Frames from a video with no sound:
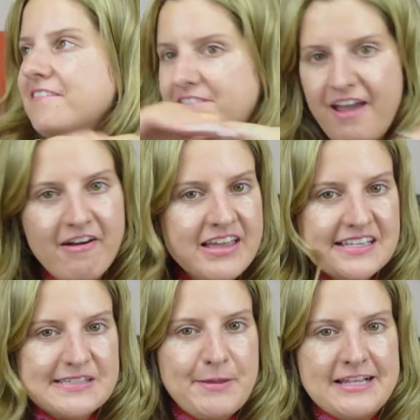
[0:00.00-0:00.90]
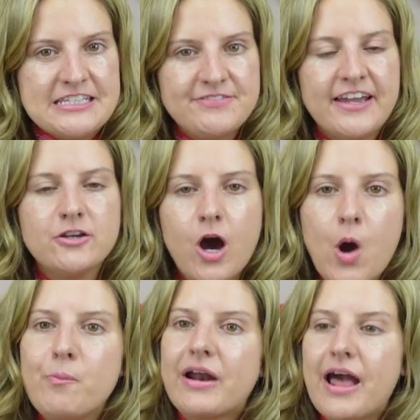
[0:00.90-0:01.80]
Very expensive, I
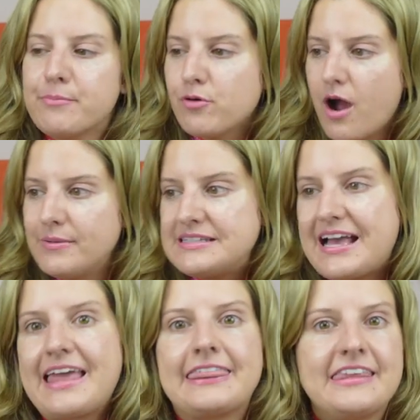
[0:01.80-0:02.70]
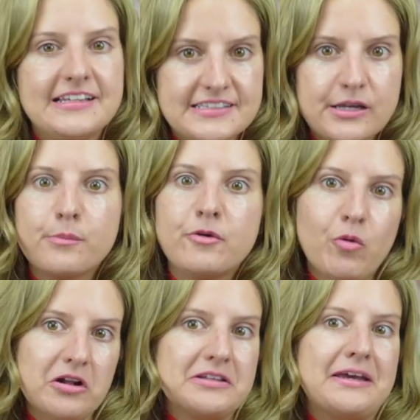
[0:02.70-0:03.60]
know, but I promise I think it's gonna be
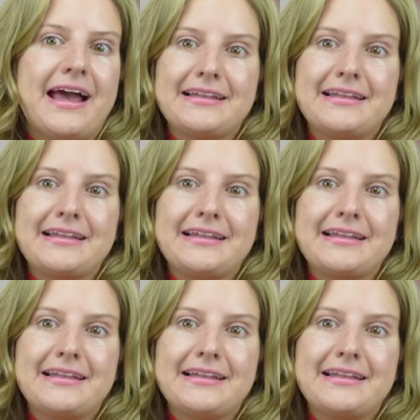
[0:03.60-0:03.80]
worth it.